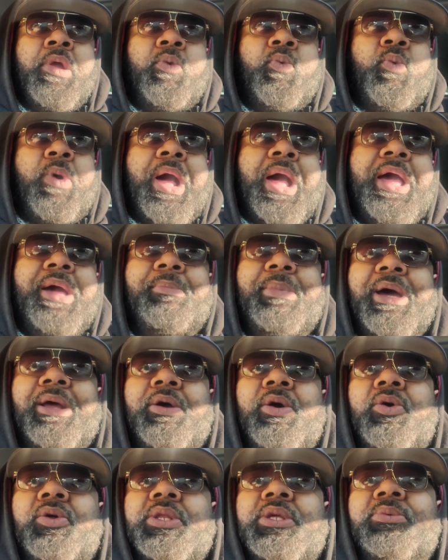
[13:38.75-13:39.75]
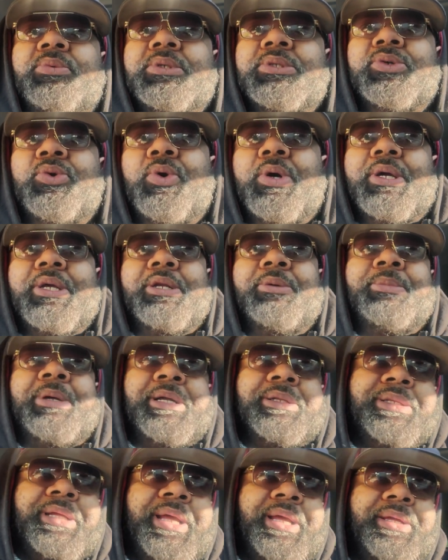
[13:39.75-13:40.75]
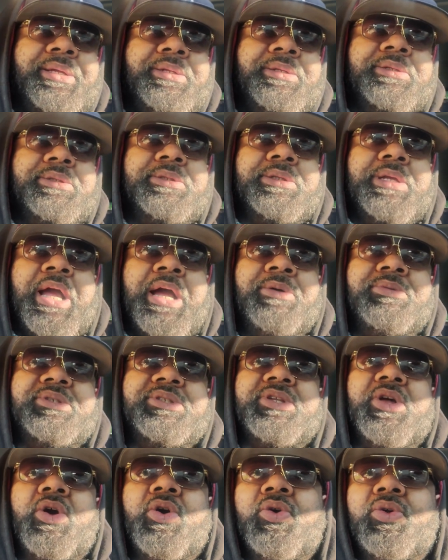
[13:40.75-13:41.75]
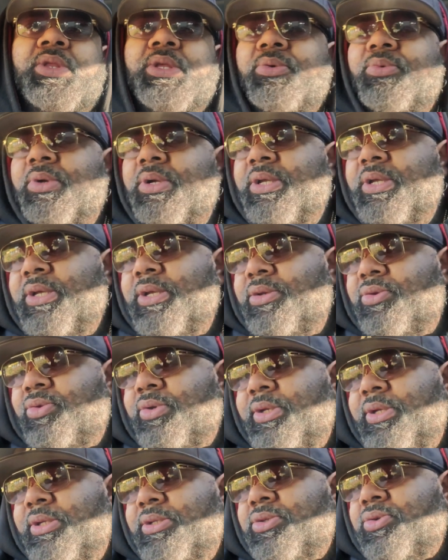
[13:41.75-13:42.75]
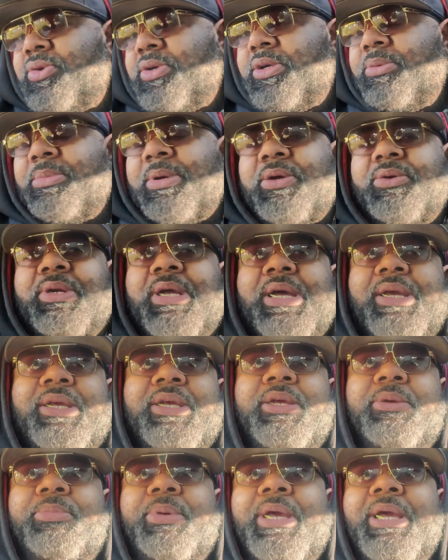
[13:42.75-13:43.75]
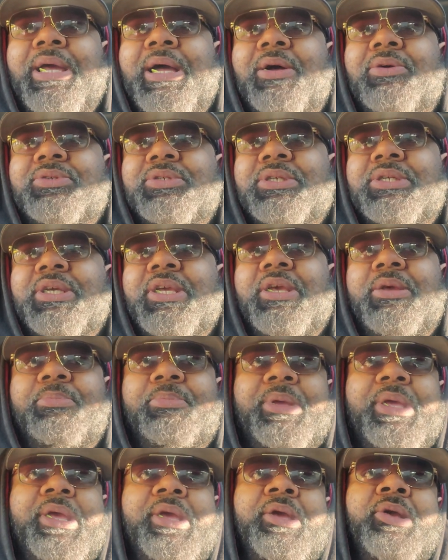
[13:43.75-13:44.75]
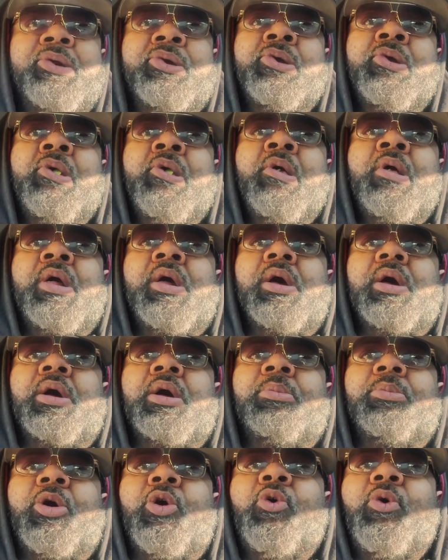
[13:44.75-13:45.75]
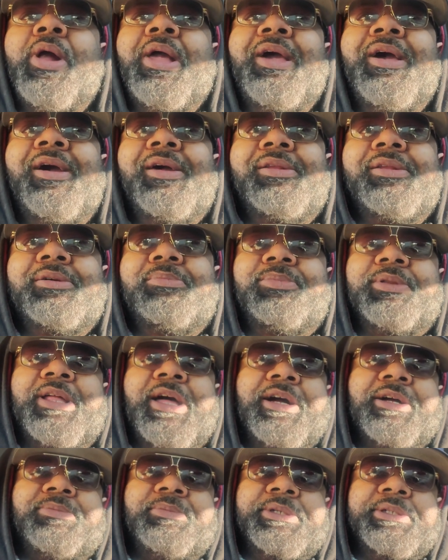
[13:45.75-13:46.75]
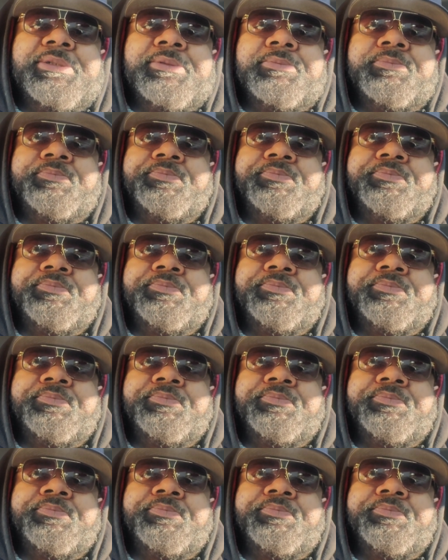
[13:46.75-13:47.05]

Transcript: why am I the only one talking about that? I was the only one getting on here talking about not getting payouts and getting banned. And they blocked me.